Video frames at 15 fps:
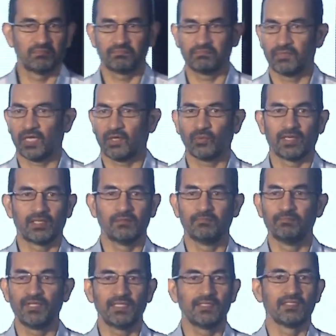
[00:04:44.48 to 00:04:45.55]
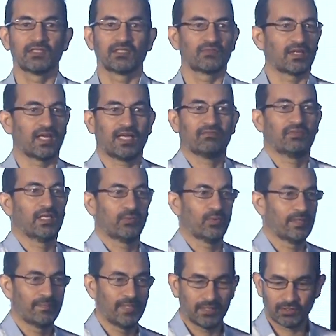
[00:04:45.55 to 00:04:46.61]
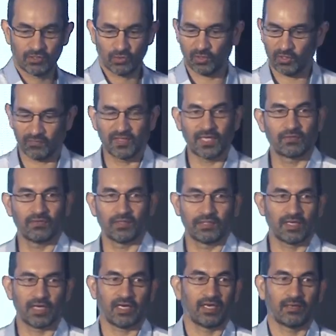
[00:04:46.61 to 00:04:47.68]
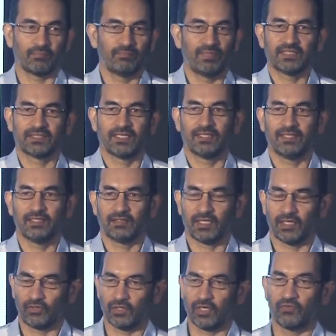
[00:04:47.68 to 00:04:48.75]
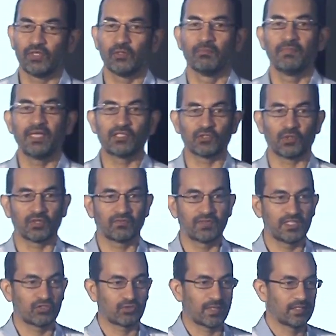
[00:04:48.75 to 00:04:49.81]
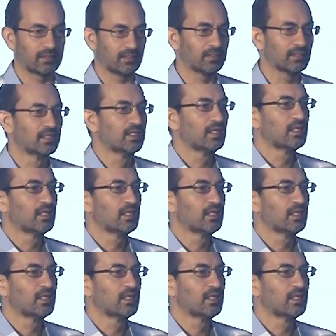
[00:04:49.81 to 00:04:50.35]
liquid Bs will have liquid Bs. So all of that will basically continue. Now, when you mix all of these together,